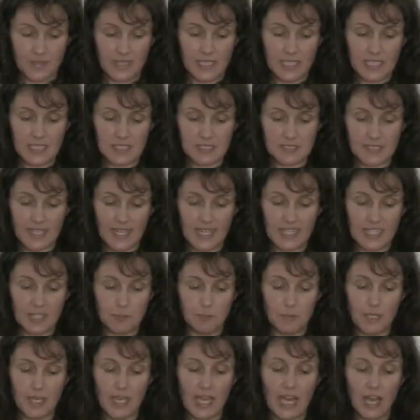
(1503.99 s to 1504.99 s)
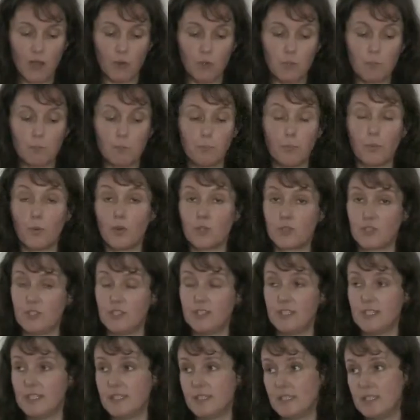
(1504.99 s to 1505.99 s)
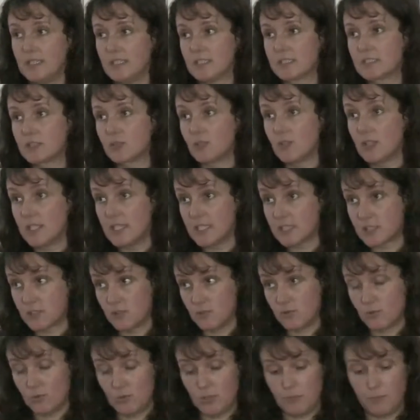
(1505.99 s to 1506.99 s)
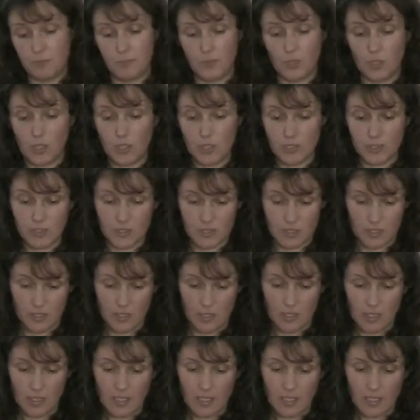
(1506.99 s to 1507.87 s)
He's telling me how important it is to listen to the birds.